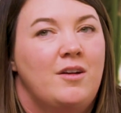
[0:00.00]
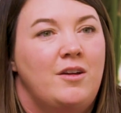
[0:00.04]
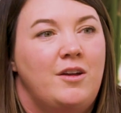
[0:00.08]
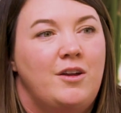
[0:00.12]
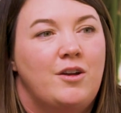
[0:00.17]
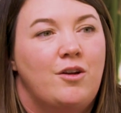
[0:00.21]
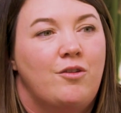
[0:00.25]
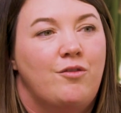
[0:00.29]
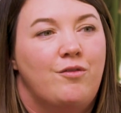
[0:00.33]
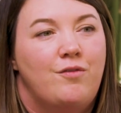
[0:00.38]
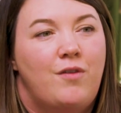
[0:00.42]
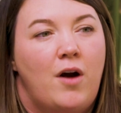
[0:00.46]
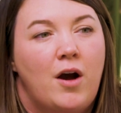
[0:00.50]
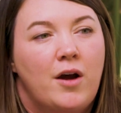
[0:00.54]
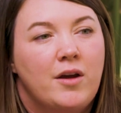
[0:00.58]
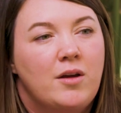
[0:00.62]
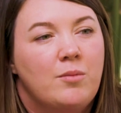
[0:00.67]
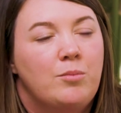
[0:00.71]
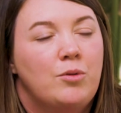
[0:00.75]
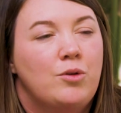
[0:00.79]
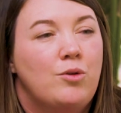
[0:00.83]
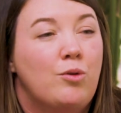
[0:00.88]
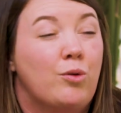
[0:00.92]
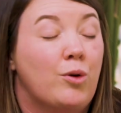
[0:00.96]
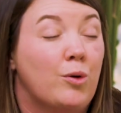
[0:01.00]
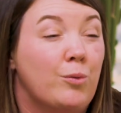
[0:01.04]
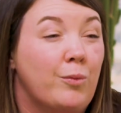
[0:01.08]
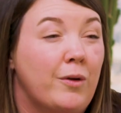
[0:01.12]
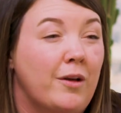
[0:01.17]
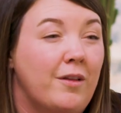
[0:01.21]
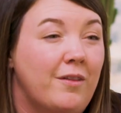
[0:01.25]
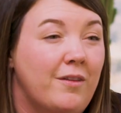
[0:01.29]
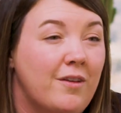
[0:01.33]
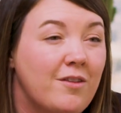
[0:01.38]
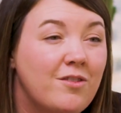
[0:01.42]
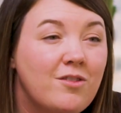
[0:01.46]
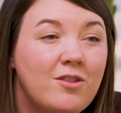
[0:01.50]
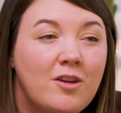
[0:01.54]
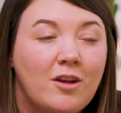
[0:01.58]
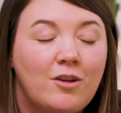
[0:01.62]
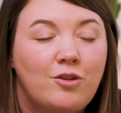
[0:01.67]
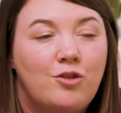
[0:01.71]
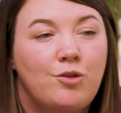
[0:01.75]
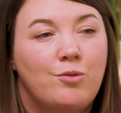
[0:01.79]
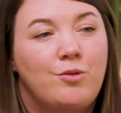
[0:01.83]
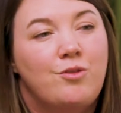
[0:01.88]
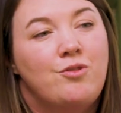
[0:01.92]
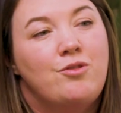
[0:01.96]
viable or
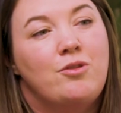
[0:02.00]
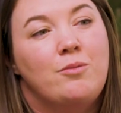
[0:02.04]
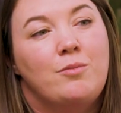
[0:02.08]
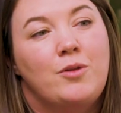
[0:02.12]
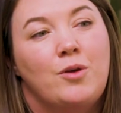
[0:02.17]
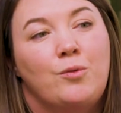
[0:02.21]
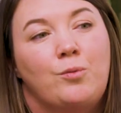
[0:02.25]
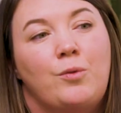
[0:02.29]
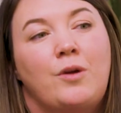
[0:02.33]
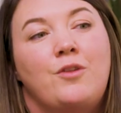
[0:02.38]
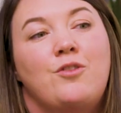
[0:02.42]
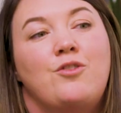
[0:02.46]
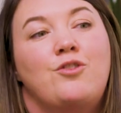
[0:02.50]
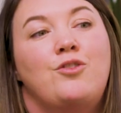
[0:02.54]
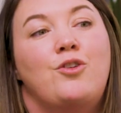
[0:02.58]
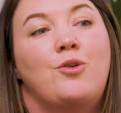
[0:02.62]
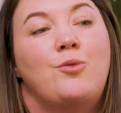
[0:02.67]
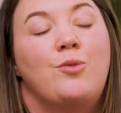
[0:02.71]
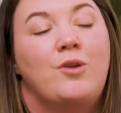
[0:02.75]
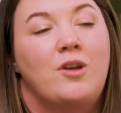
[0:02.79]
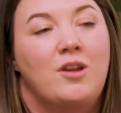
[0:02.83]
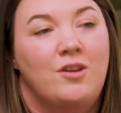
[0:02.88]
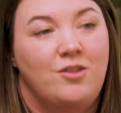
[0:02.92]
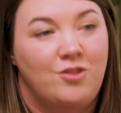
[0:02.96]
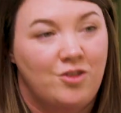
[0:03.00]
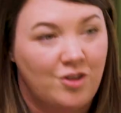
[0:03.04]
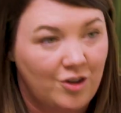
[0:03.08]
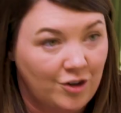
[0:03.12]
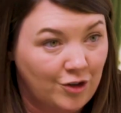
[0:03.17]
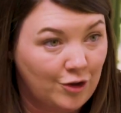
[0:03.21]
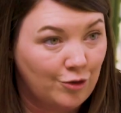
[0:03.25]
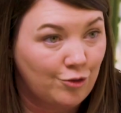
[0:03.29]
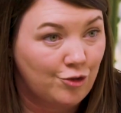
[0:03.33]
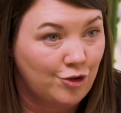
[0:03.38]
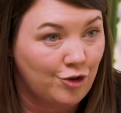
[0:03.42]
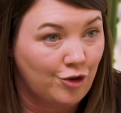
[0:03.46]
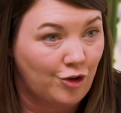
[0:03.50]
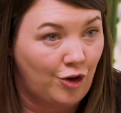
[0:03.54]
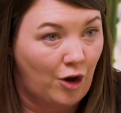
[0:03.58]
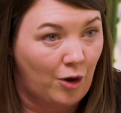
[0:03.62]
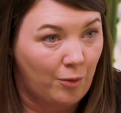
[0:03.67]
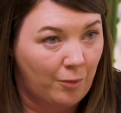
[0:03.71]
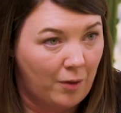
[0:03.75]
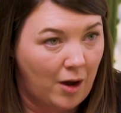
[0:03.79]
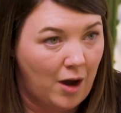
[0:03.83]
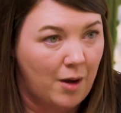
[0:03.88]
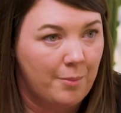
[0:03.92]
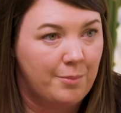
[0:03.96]
realistic to assume that rents don't continue to
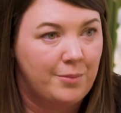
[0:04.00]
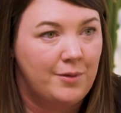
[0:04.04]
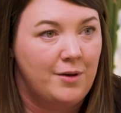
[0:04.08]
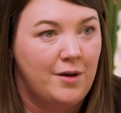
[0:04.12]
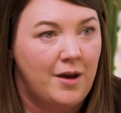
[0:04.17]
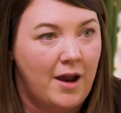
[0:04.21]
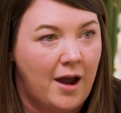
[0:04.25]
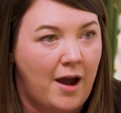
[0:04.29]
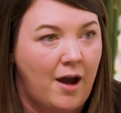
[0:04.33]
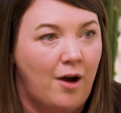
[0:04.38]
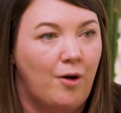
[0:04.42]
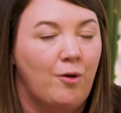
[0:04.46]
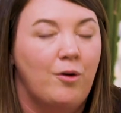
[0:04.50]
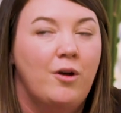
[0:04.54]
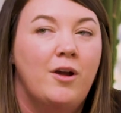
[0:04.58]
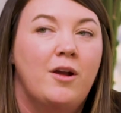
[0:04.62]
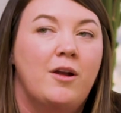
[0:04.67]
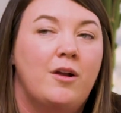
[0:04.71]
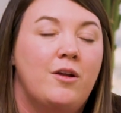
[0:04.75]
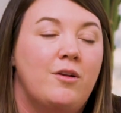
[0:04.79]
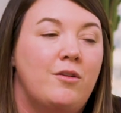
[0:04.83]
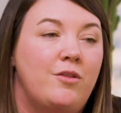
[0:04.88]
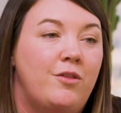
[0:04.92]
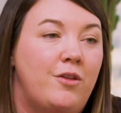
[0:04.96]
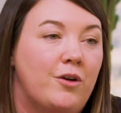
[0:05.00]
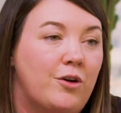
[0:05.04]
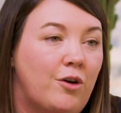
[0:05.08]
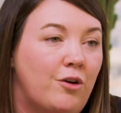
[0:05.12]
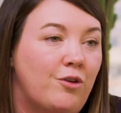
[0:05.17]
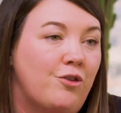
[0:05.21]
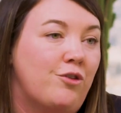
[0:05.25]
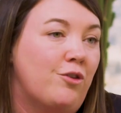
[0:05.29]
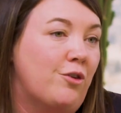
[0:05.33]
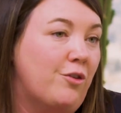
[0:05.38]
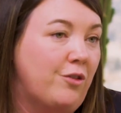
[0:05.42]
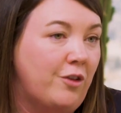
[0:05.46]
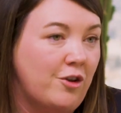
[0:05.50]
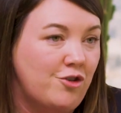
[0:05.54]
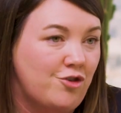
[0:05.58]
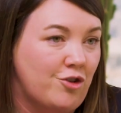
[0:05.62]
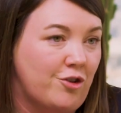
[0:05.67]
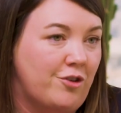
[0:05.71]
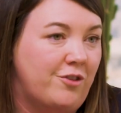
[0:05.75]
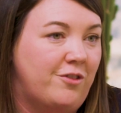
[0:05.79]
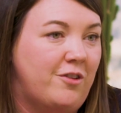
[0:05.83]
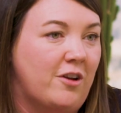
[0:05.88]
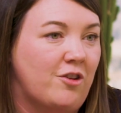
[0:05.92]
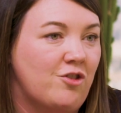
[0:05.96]
go up. Now, there are certainly
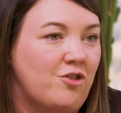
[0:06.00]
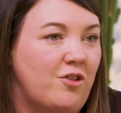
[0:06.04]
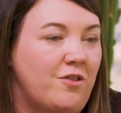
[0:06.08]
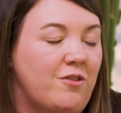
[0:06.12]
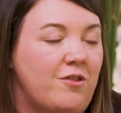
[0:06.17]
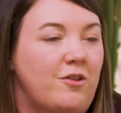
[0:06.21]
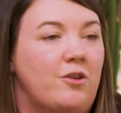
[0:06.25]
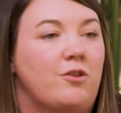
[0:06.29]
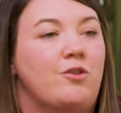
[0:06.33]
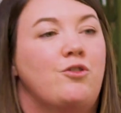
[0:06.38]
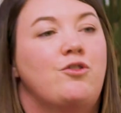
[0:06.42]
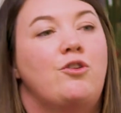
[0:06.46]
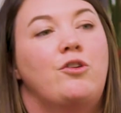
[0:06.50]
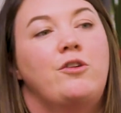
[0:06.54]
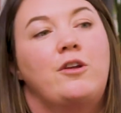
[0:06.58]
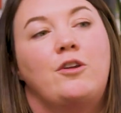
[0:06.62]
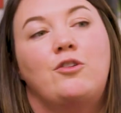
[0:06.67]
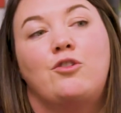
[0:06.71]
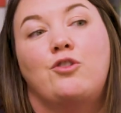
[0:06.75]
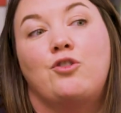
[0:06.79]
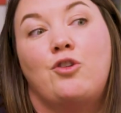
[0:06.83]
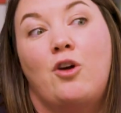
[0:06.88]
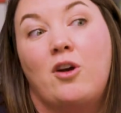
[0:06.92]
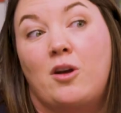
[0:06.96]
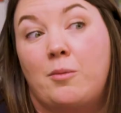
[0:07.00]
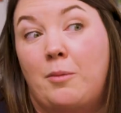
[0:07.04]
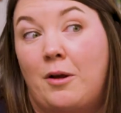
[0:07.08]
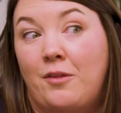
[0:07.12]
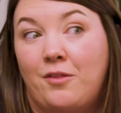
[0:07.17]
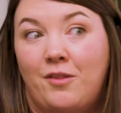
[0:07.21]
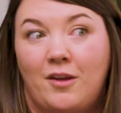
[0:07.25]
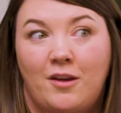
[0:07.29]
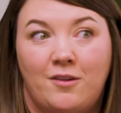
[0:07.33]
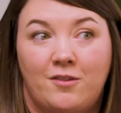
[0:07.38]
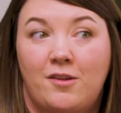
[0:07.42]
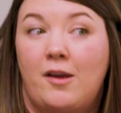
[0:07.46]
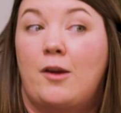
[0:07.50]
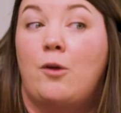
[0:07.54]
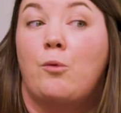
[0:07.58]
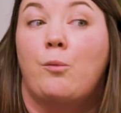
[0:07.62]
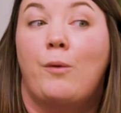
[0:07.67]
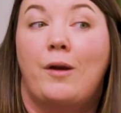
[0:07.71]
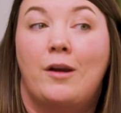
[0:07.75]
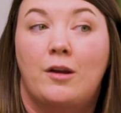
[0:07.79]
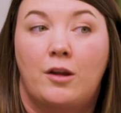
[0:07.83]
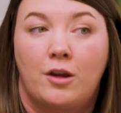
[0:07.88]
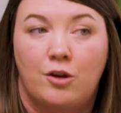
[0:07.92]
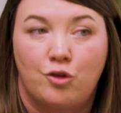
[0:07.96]
jurisdictions that are starting to talk about things like
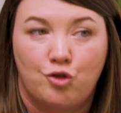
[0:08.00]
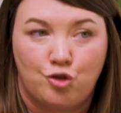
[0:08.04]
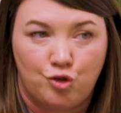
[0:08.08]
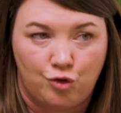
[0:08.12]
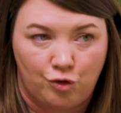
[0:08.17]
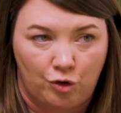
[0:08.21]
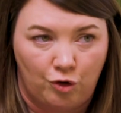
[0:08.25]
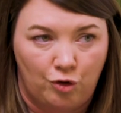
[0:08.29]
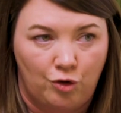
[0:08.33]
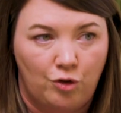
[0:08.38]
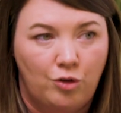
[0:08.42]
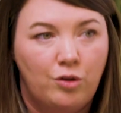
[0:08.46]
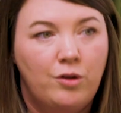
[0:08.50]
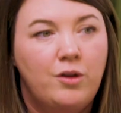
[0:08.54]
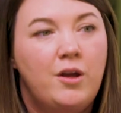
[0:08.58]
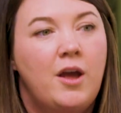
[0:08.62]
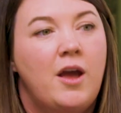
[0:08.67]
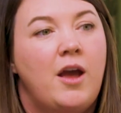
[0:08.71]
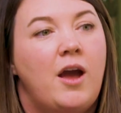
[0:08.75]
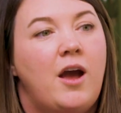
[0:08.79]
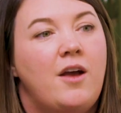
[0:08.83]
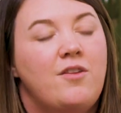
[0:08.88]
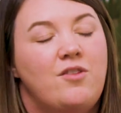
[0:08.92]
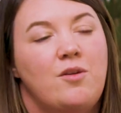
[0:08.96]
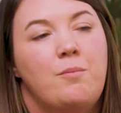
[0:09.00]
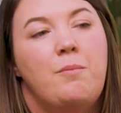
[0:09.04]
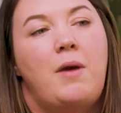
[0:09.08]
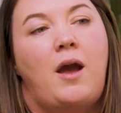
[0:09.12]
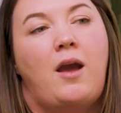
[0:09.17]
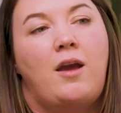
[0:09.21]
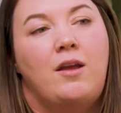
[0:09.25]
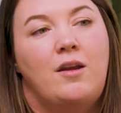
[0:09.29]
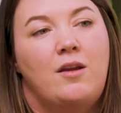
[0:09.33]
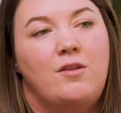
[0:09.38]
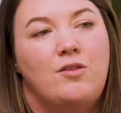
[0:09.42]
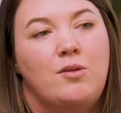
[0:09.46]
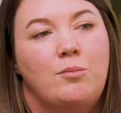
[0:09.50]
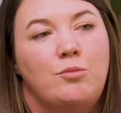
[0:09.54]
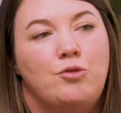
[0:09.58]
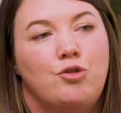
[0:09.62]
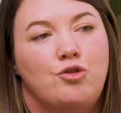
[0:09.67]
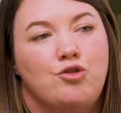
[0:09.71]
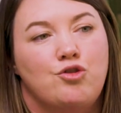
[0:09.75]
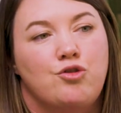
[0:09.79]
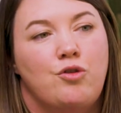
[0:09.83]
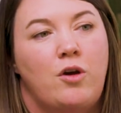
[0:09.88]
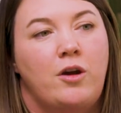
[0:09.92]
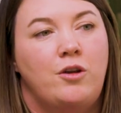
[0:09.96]
rent control as a mechanism
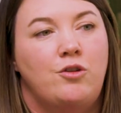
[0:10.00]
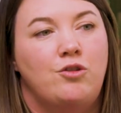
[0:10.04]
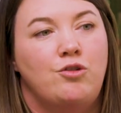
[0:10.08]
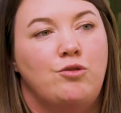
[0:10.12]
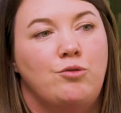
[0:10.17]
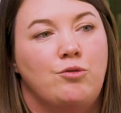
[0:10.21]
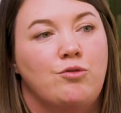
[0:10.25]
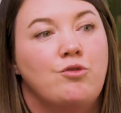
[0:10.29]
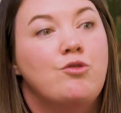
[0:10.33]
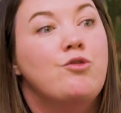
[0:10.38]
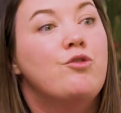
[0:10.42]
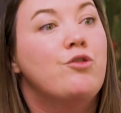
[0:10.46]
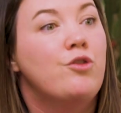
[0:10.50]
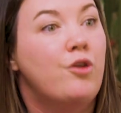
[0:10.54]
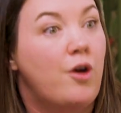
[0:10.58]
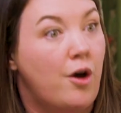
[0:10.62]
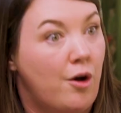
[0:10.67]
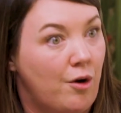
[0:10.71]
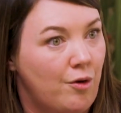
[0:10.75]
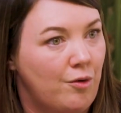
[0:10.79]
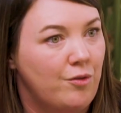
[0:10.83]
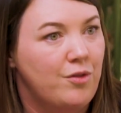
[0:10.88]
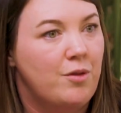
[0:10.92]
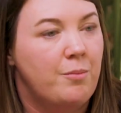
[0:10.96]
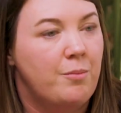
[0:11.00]
to try to slow